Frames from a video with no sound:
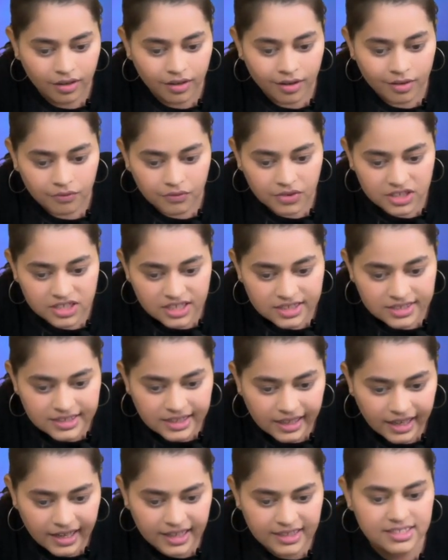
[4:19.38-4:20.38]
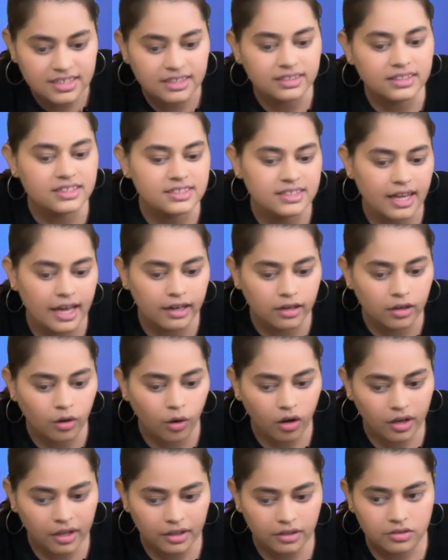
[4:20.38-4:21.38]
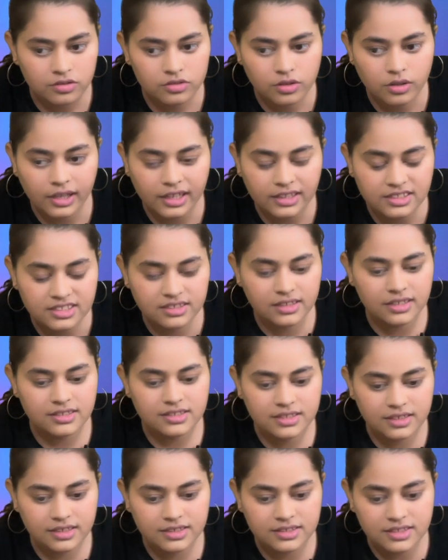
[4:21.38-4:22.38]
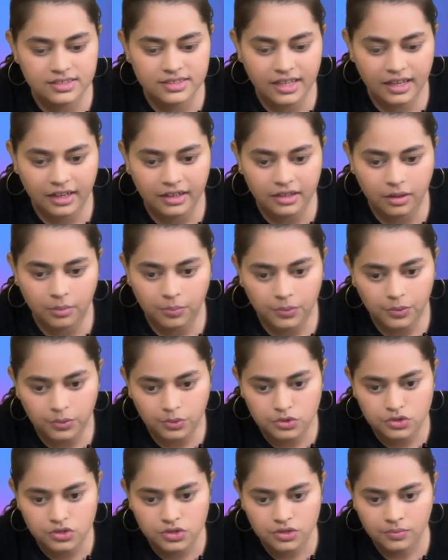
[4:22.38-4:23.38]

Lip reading: which is lesser this n log n. So let's discuss the second approach.